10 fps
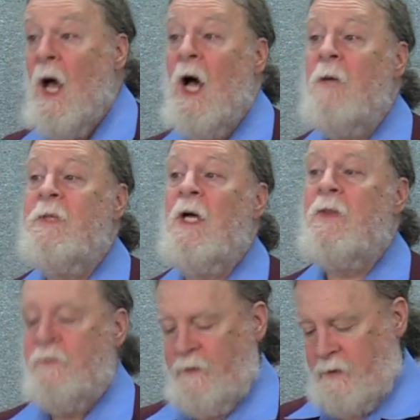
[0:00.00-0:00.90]
Um, the
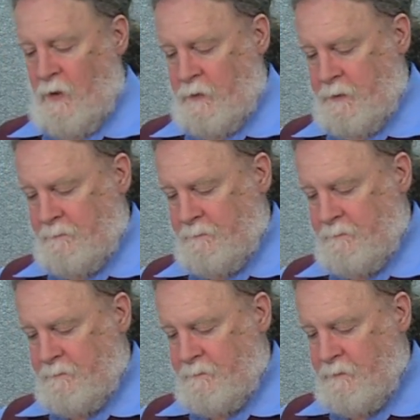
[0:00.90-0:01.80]
other footnote
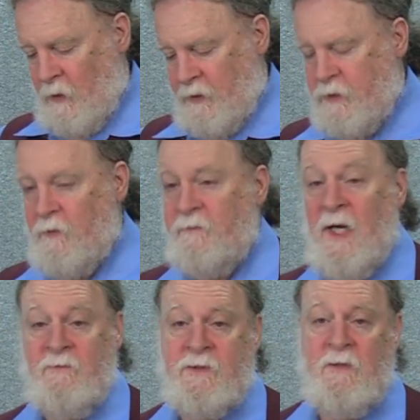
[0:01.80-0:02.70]
also
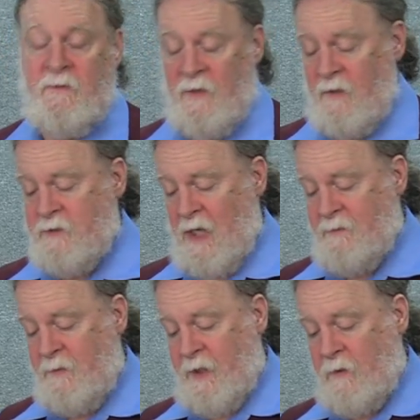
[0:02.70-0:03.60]
involved, involved
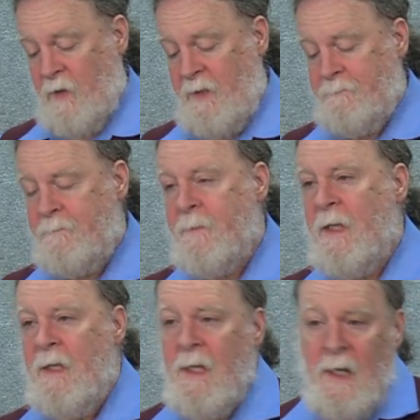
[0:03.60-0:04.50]
Diamond, by the way.
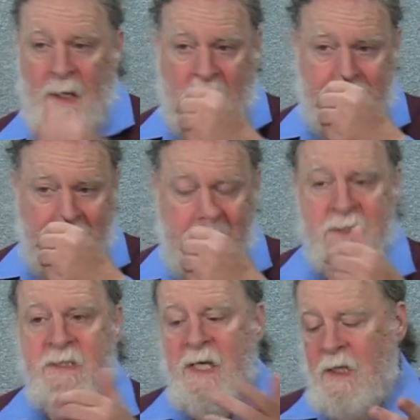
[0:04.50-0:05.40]
Um, in
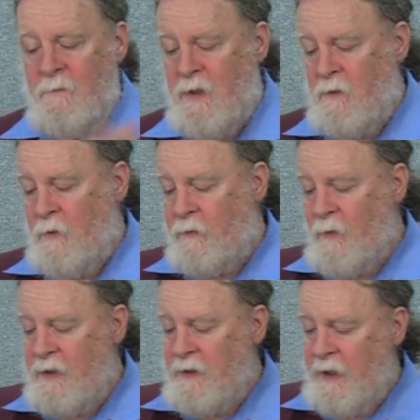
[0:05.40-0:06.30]
its settlement with
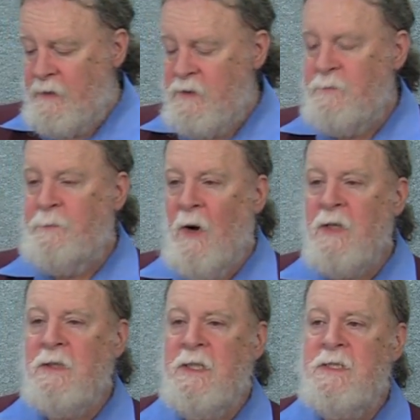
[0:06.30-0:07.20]
regulators,
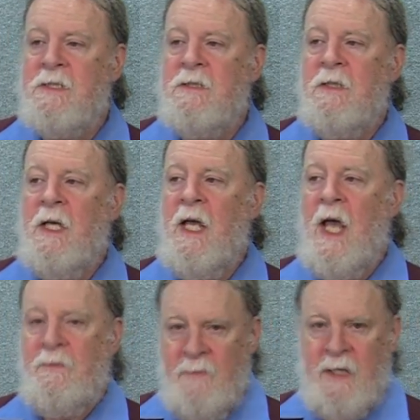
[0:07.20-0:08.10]
Barclays
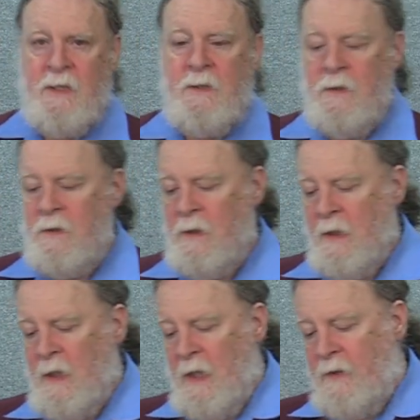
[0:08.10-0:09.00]
admitted
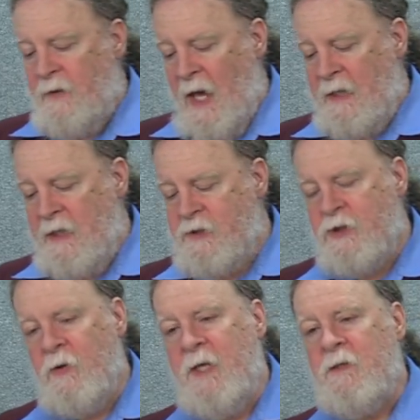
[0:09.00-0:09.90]
that its
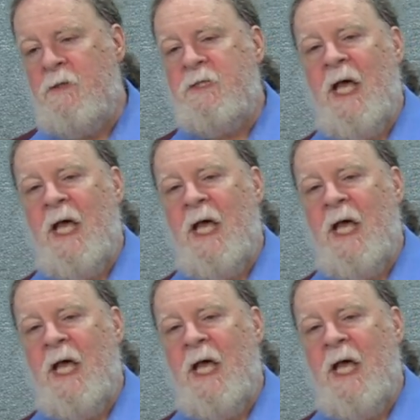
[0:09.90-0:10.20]
traders